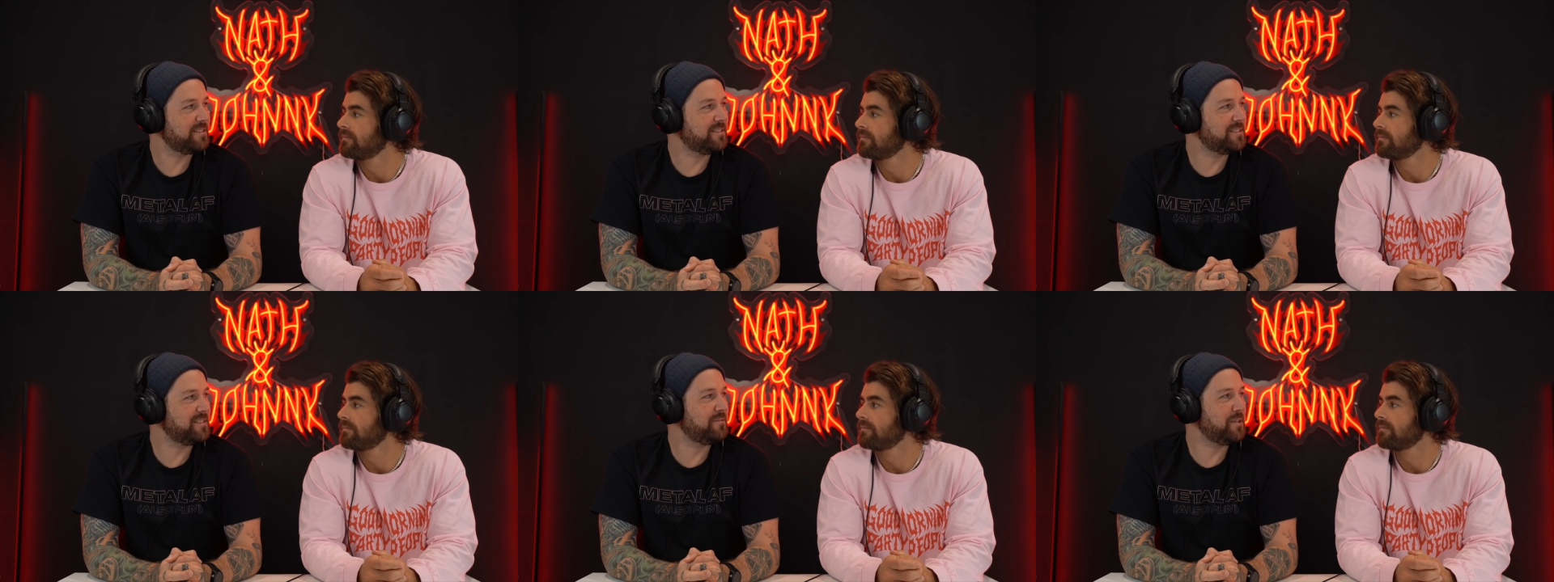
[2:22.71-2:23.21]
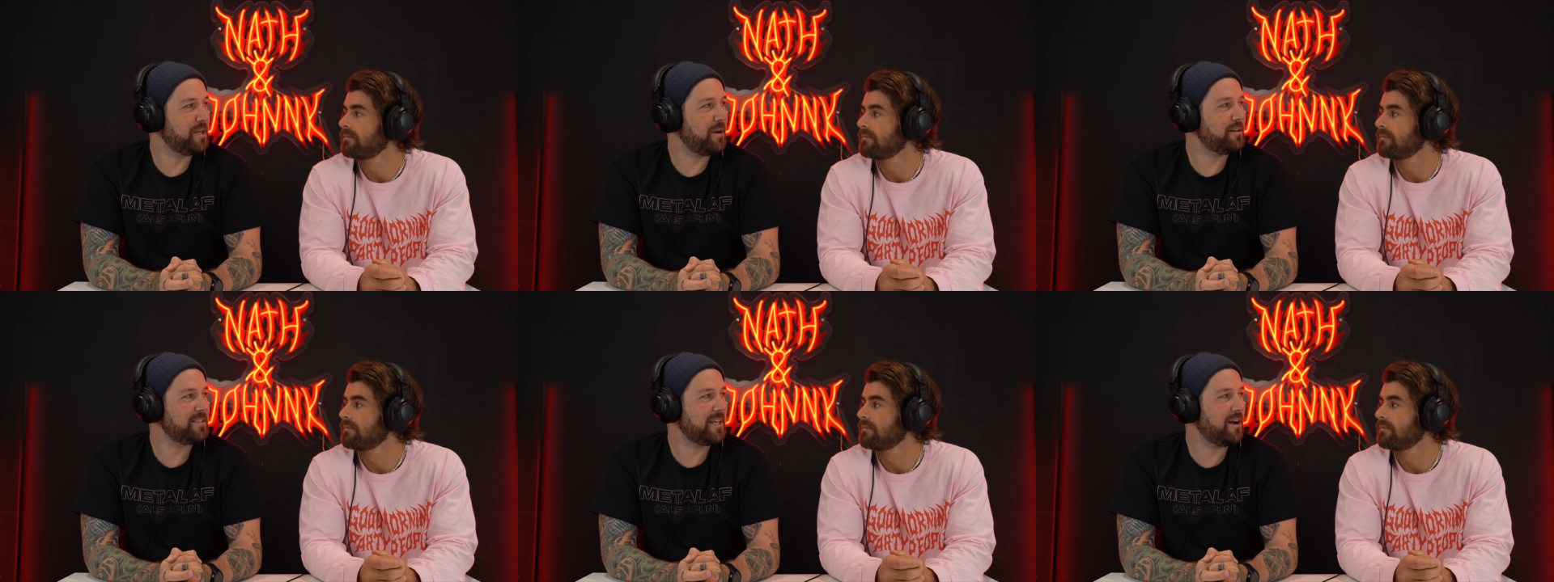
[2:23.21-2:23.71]
Speaker 1: Because if you
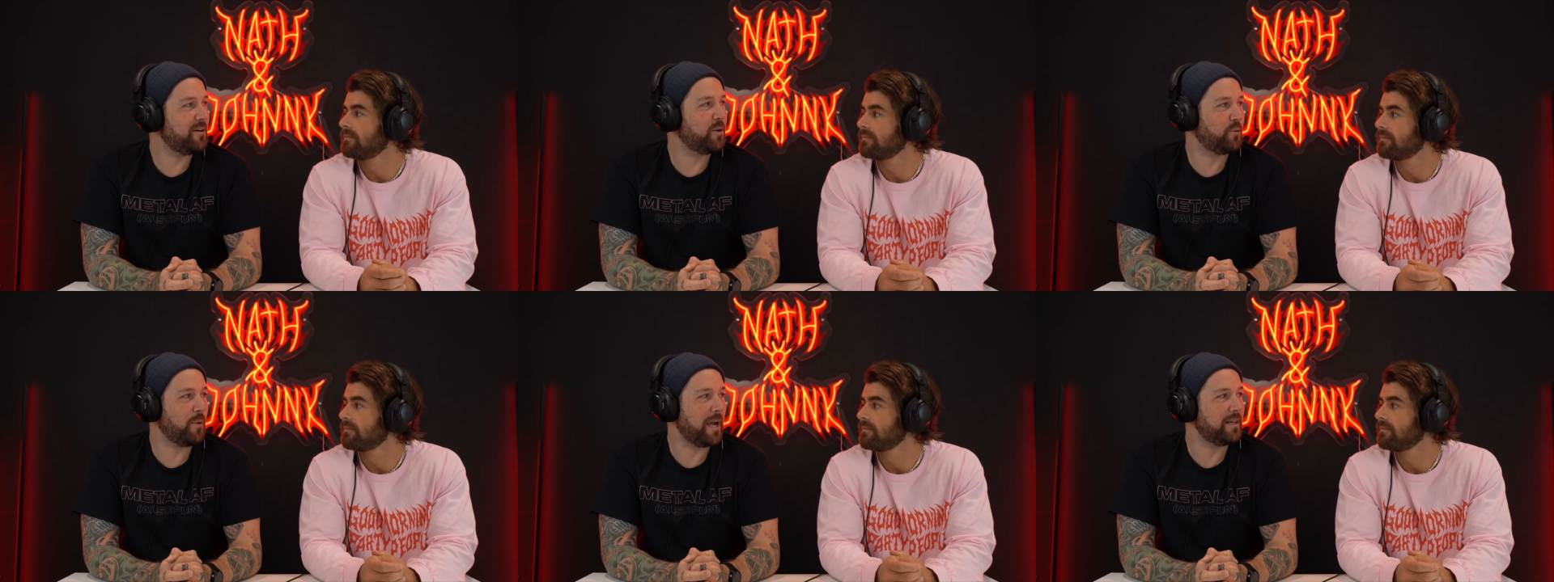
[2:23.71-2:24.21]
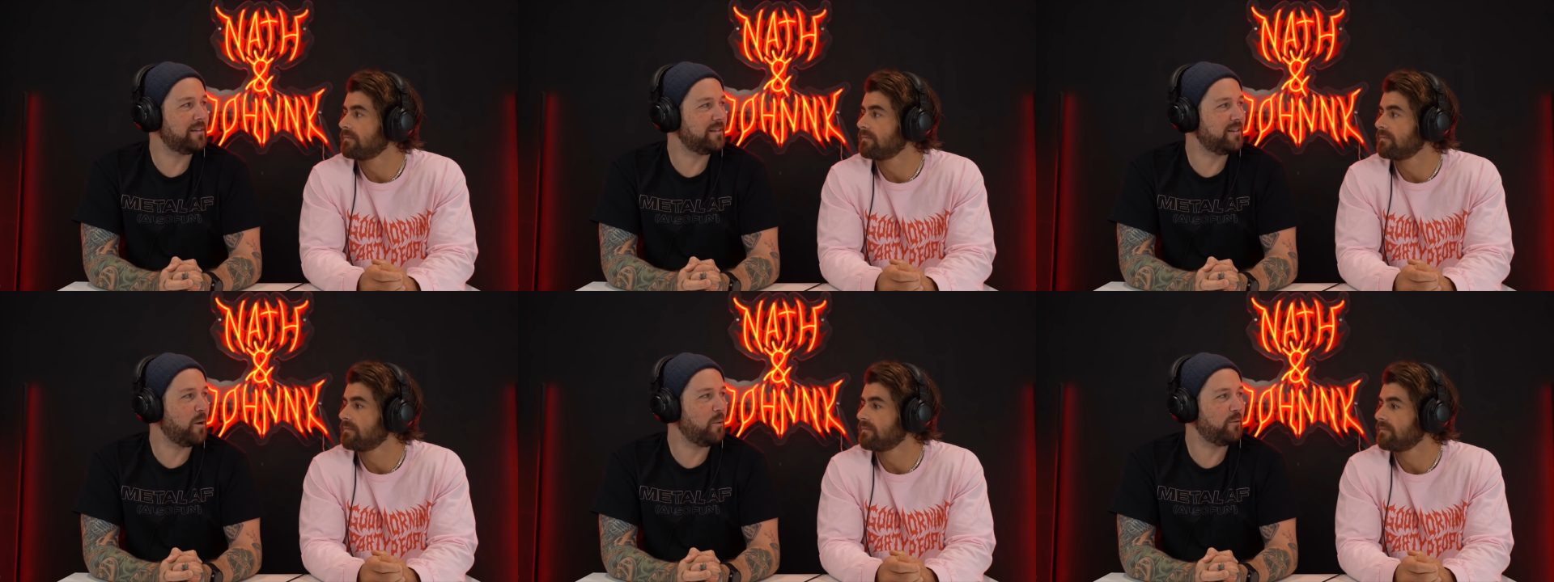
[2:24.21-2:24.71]
noticed how great
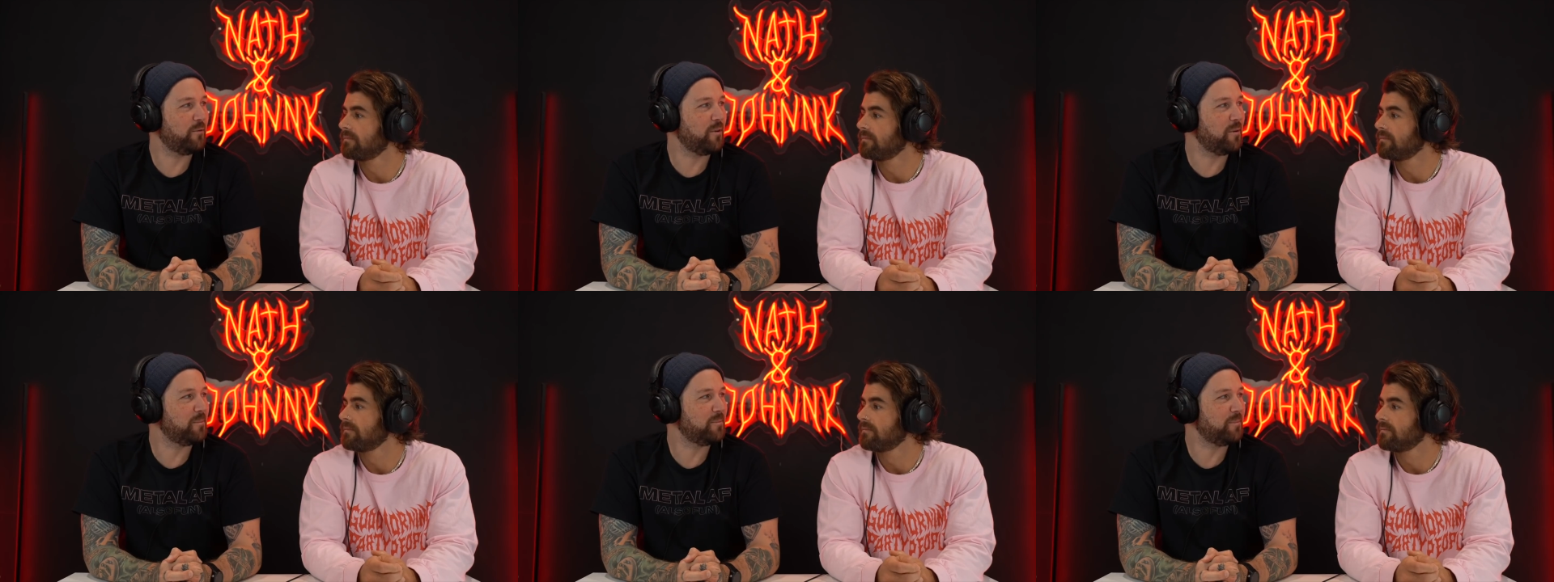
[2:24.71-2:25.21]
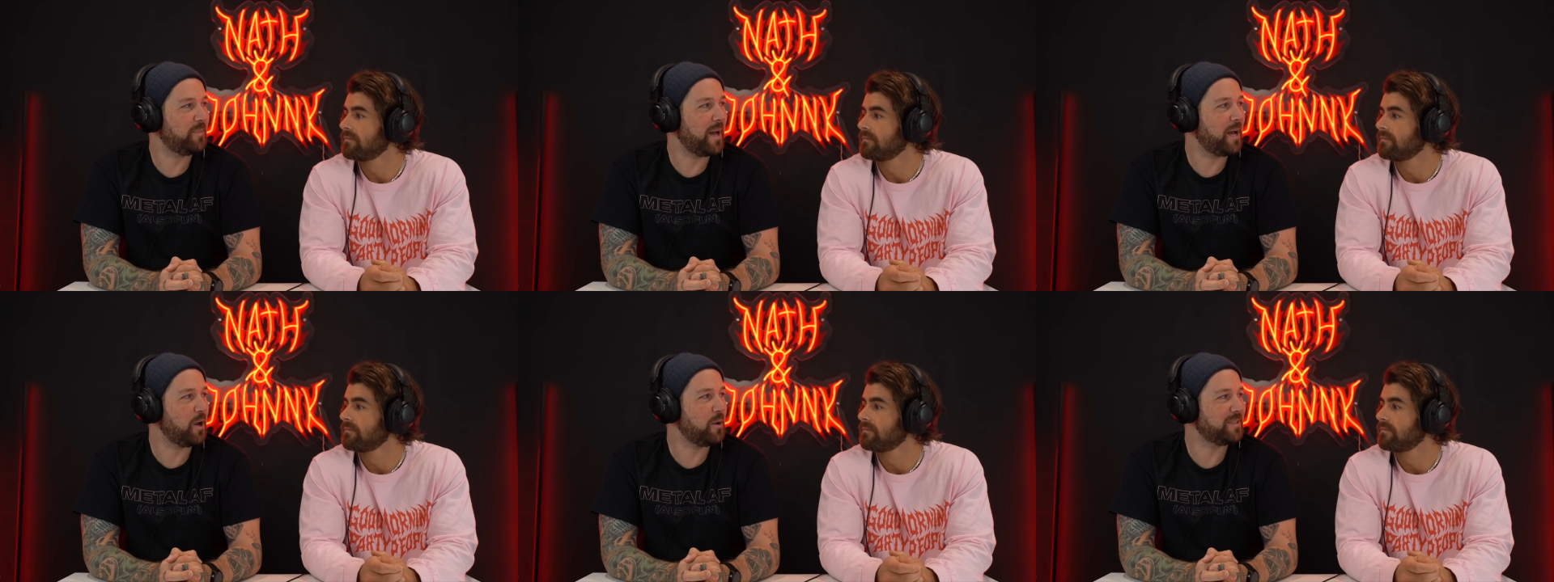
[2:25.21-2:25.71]
Noah from
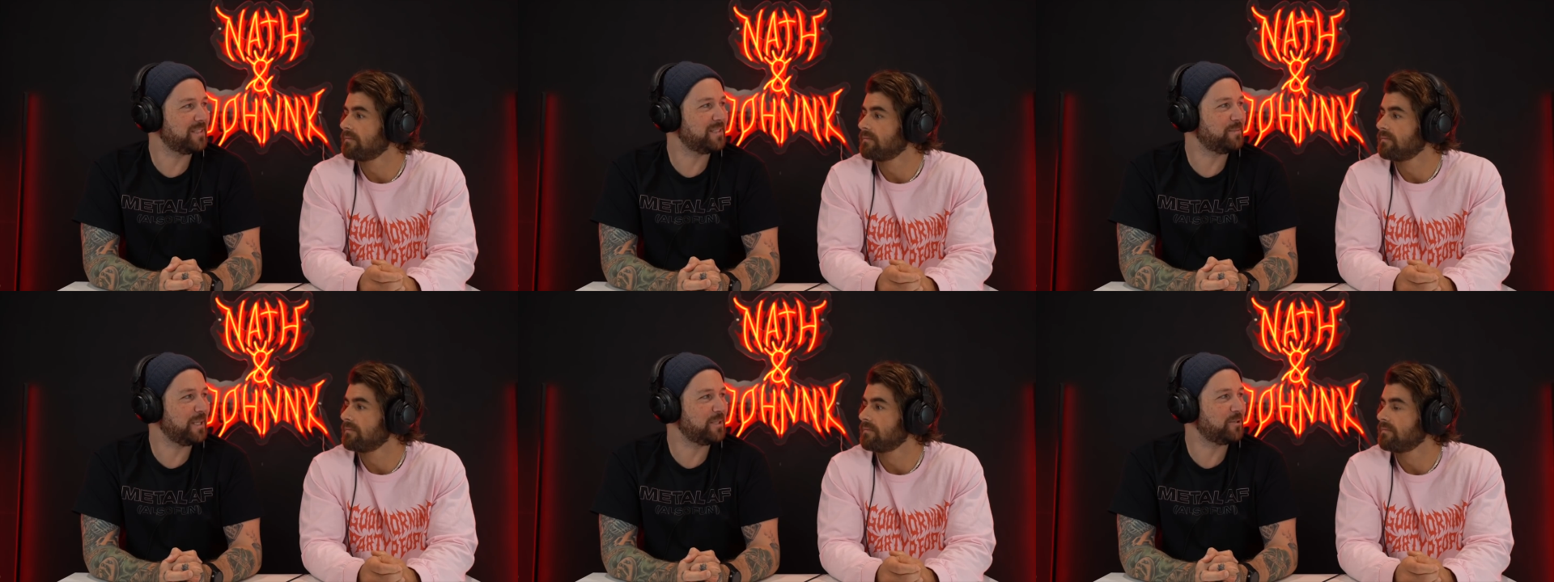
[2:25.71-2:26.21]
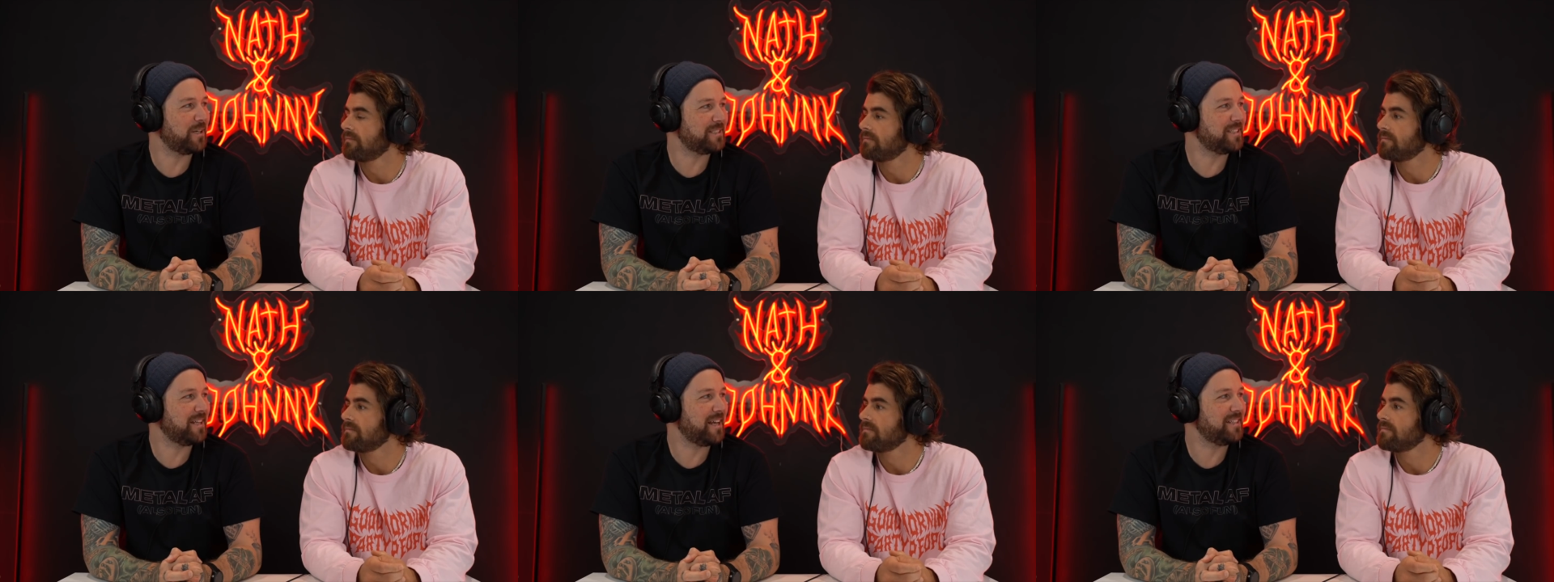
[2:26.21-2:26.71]
Bad Omens has been
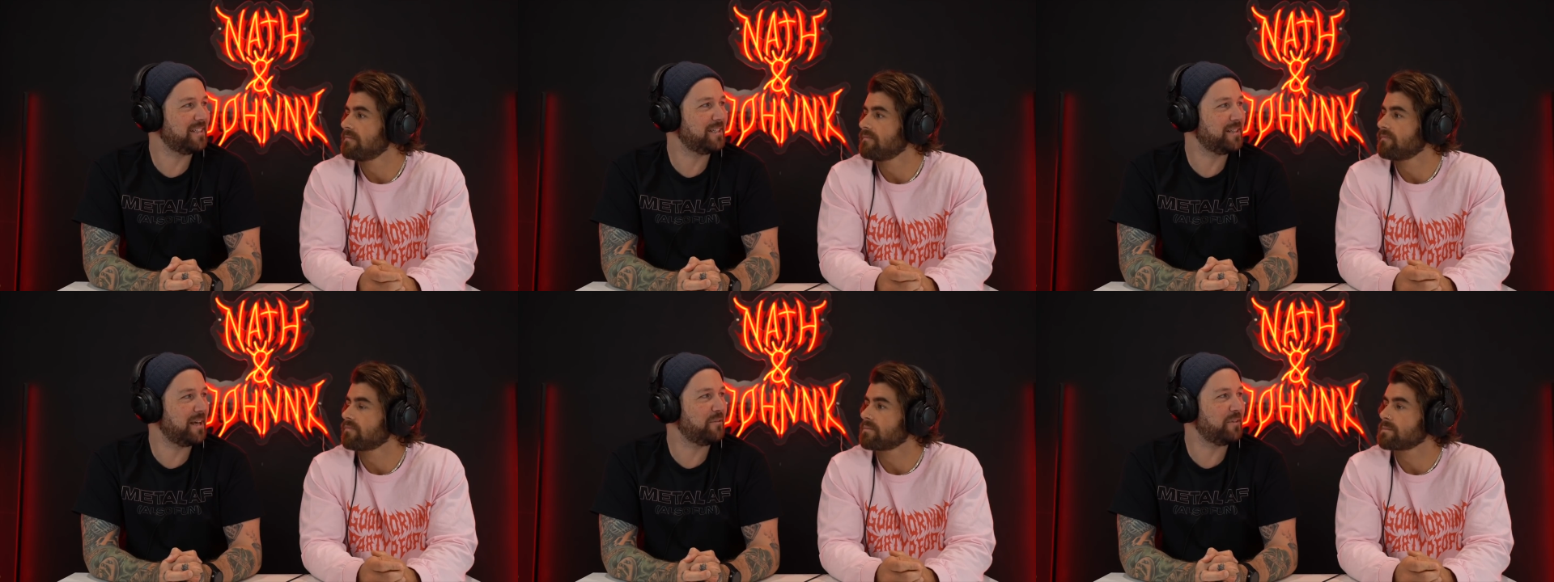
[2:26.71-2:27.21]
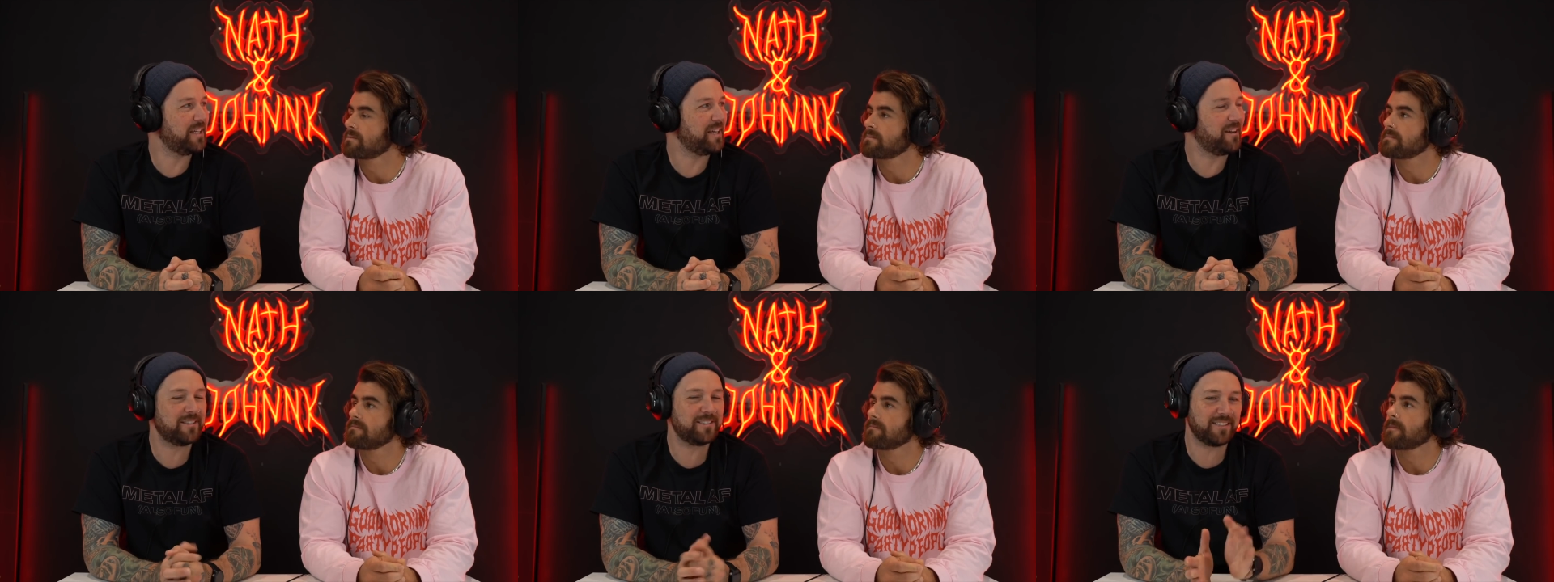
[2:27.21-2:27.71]
dressing lately in their
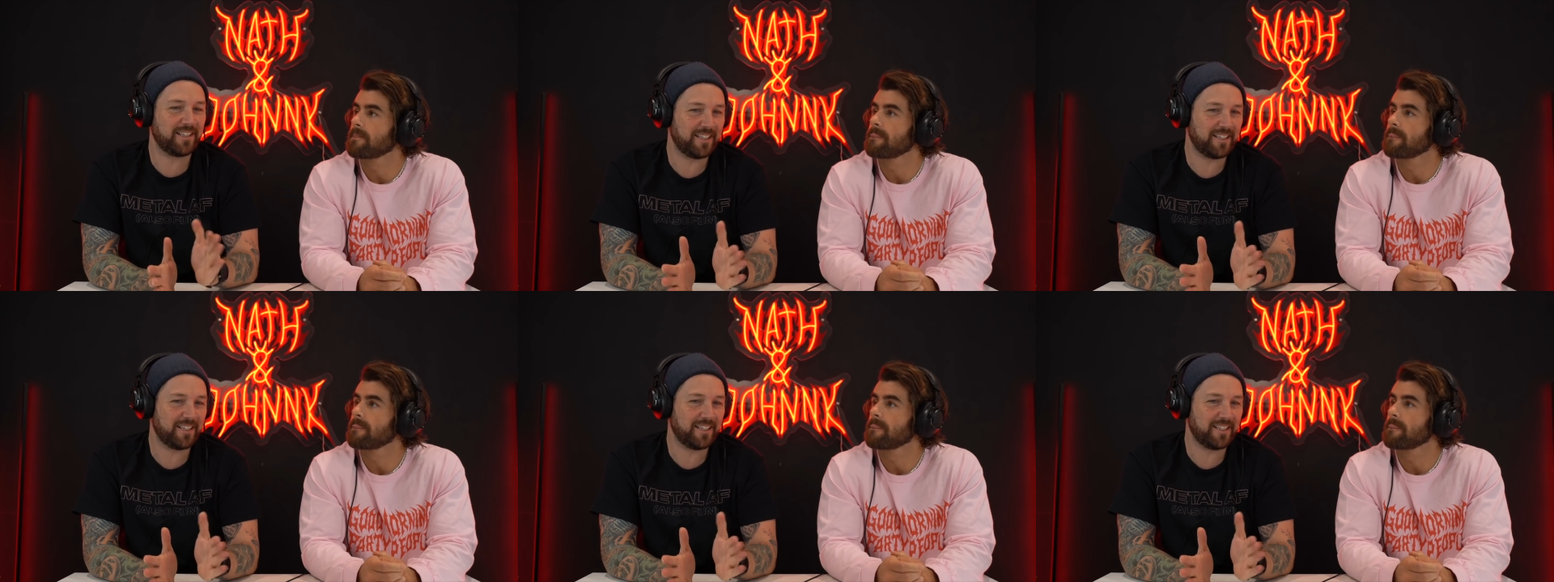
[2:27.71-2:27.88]
videos,